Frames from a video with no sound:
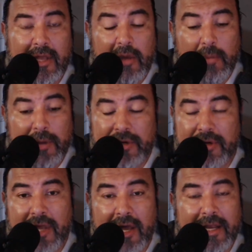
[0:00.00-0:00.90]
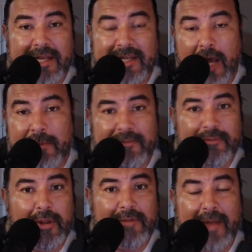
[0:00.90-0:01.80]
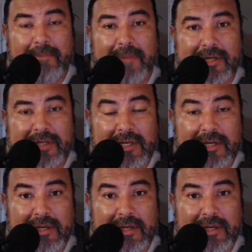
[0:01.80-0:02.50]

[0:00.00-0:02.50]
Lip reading: When you're young and dumb and full of ambition,